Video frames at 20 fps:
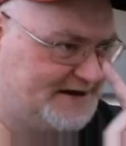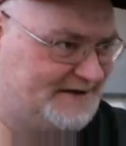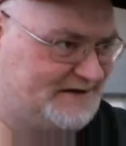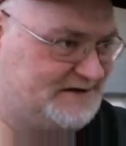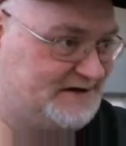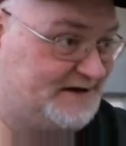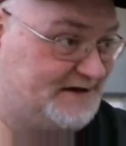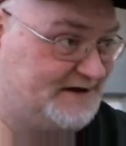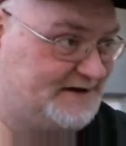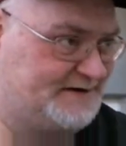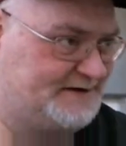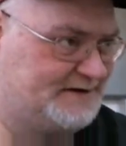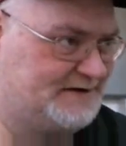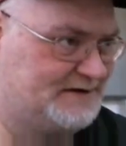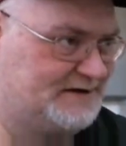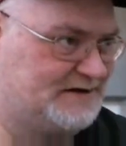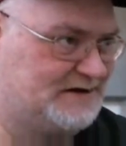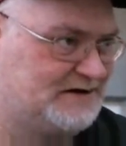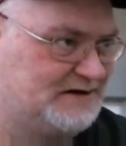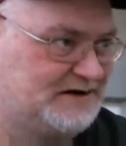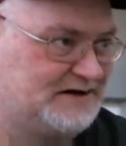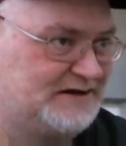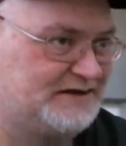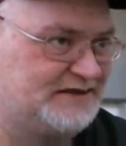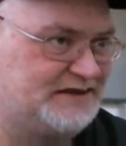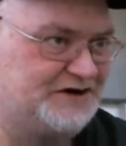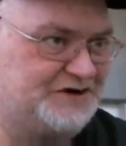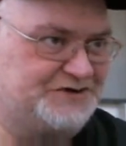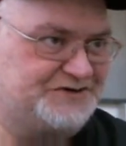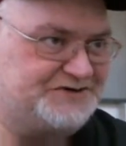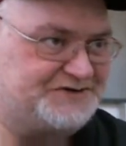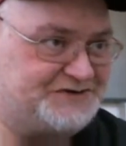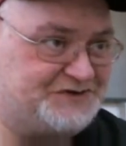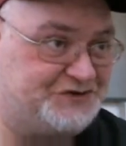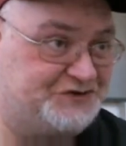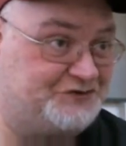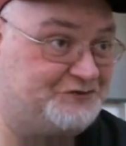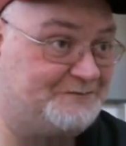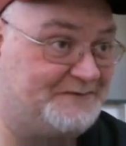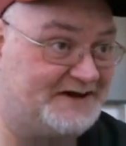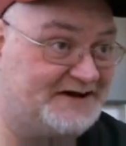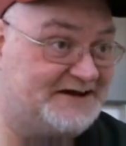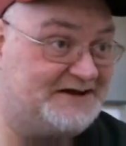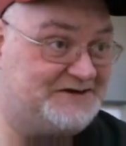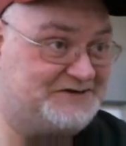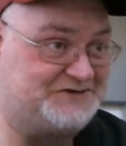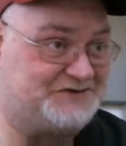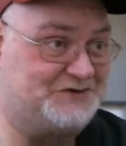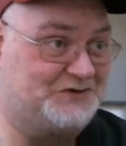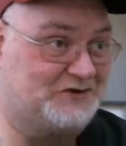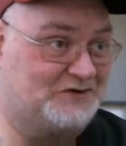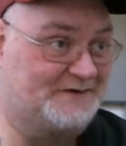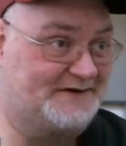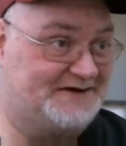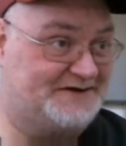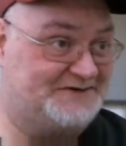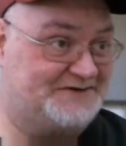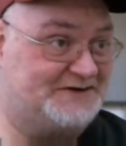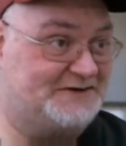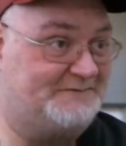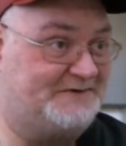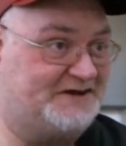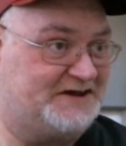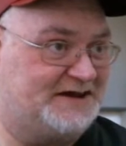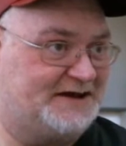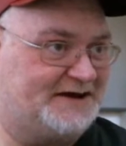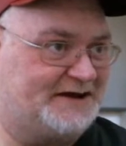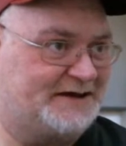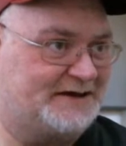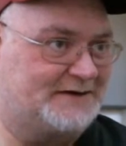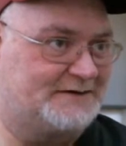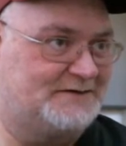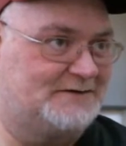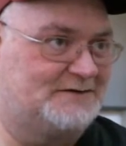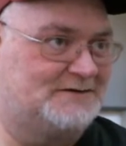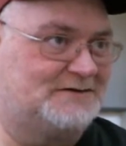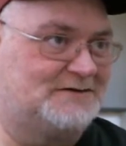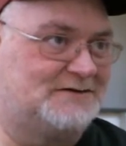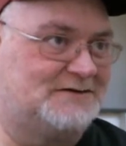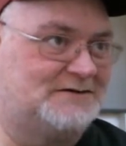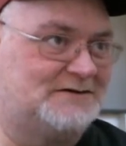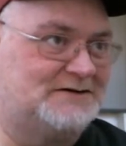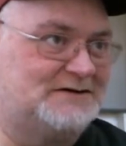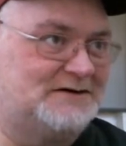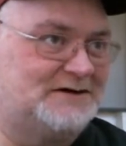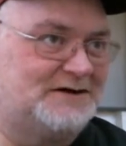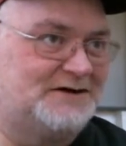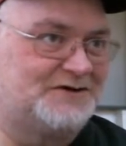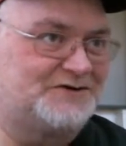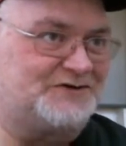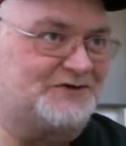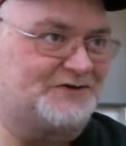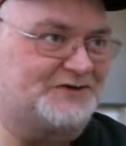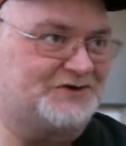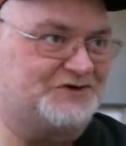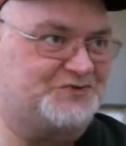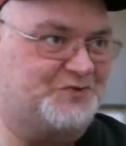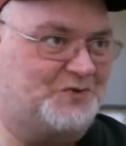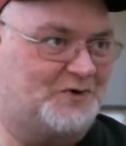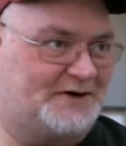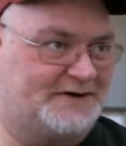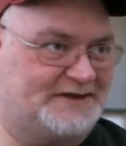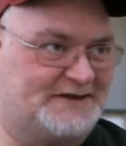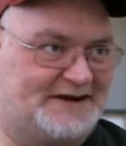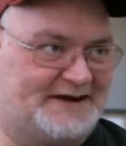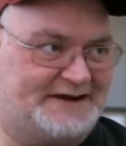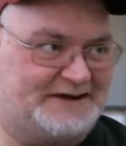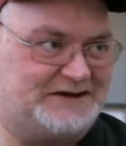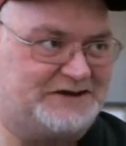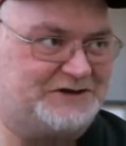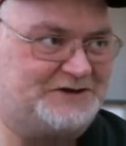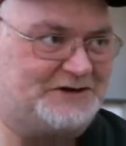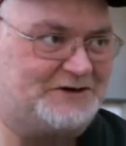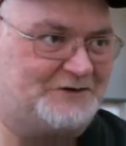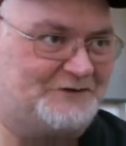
And then there's 2 mini stories in the beginning. So there's one 5